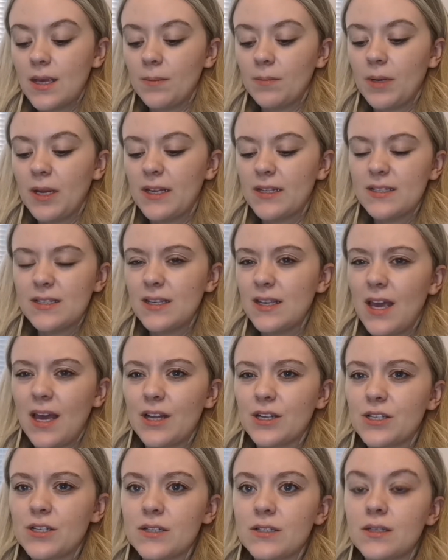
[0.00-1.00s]
So yeah, it just
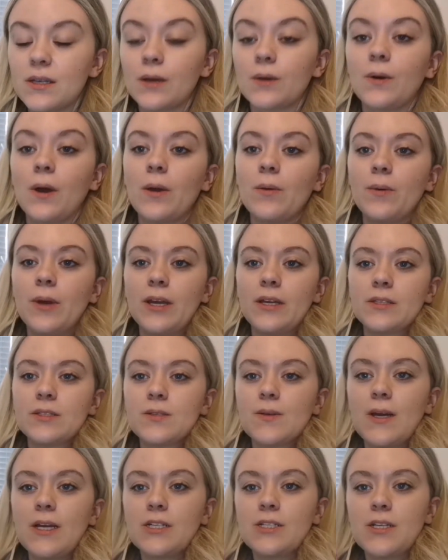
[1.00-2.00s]
looked quite weird. So
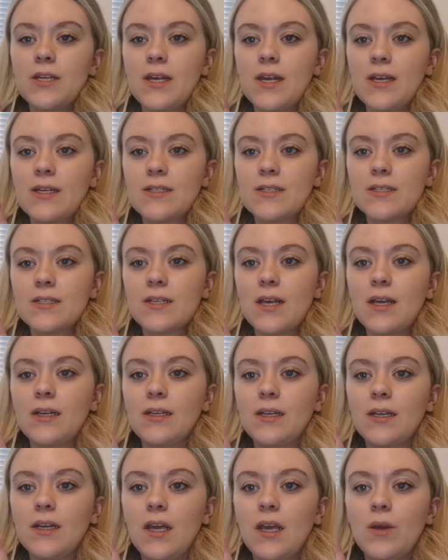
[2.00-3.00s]
actually I decided it
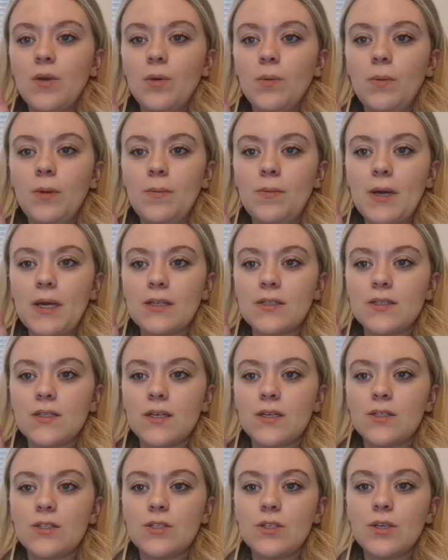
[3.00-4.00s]
would be better
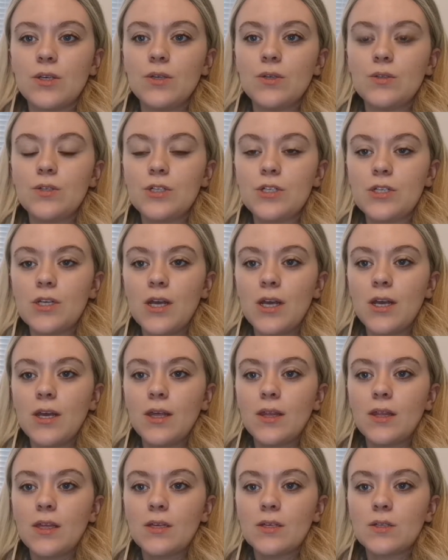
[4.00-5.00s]
to share this
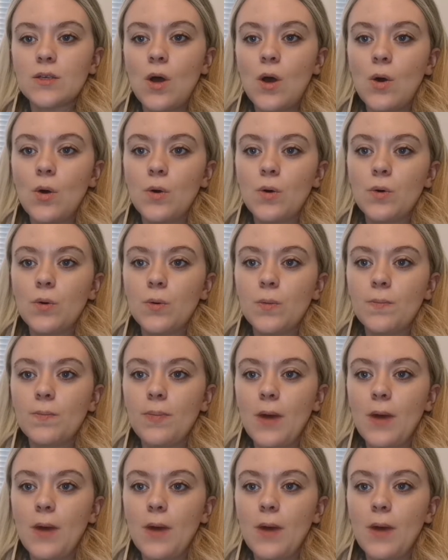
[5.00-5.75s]
whole back